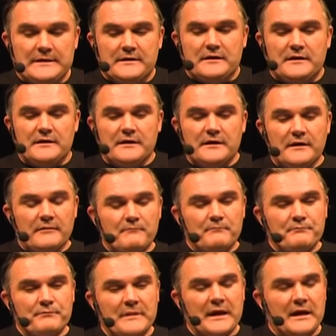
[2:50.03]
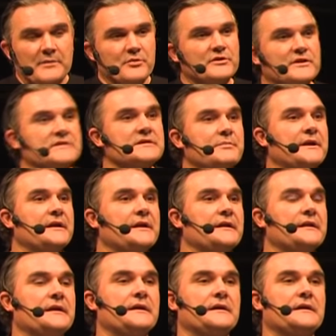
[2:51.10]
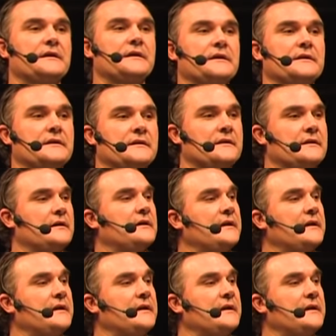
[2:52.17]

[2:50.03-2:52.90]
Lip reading: I participated in